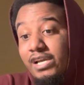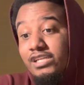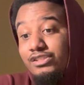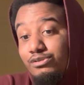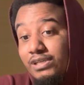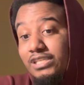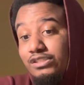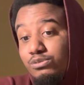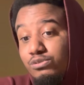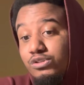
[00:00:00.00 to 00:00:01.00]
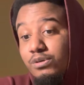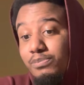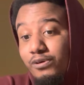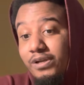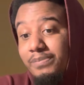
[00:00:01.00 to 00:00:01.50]
and trust that you are
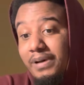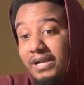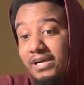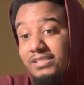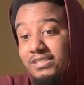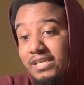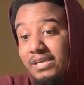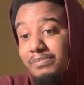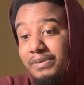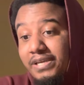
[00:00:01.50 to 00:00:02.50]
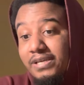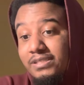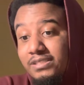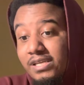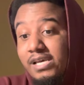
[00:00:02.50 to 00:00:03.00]
supported by unseen
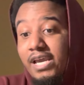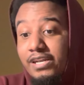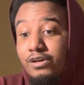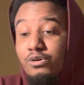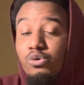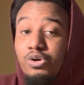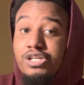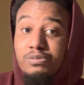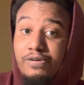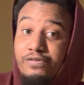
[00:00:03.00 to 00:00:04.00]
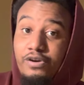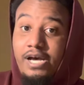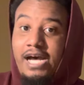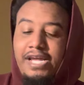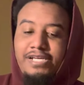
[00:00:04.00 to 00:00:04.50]
beings in accordance with your
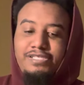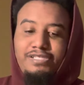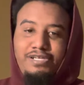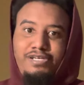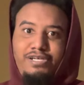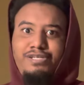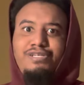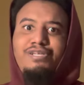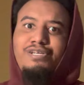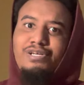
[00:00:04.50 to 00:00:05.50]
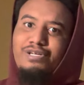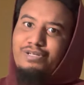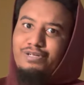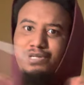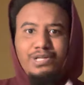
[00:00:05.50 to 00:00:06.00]
highest good.
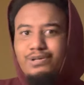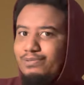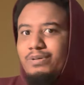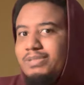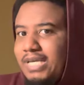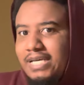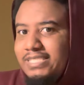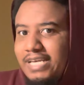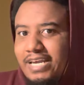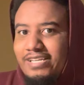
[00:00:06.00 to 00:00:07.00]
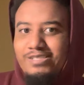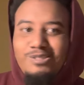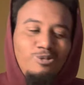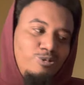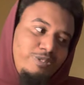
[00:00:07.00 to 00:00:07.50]
What was I saying this
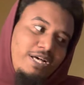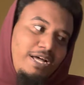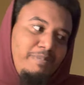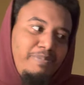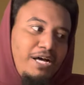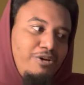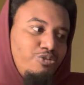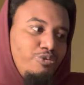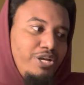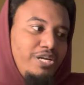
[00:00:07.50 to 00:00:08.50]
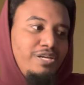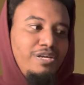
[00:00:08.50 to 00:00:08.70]
whole time, Pile 3?